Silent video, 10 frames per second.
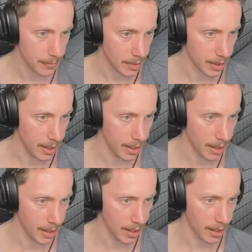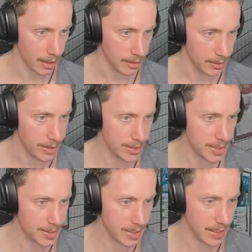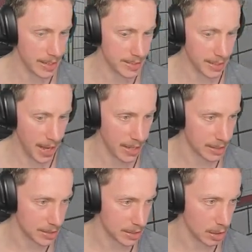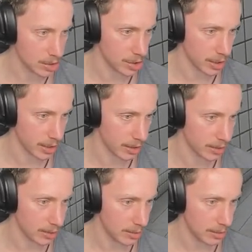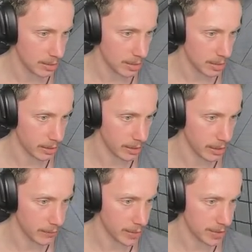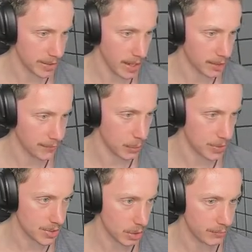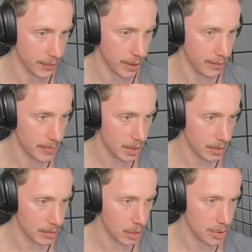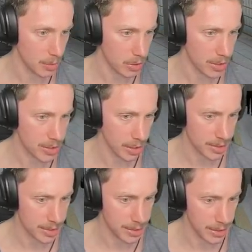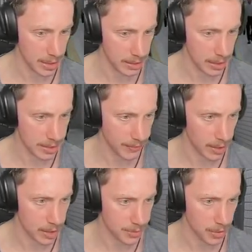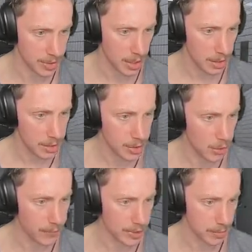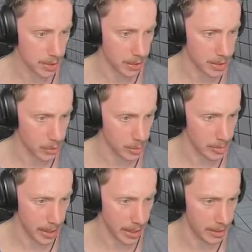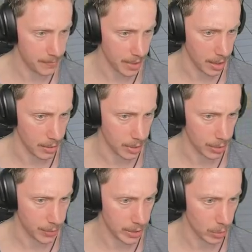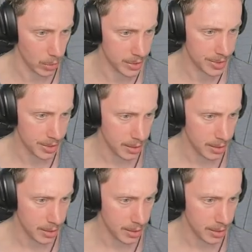Ah, this is the exit 8. Gotcha. All right, everything's accounted for so far. No smoking sign is there. That's fine, I suppose. There's two vents up there. I don't remember that. Uh, we got three doors.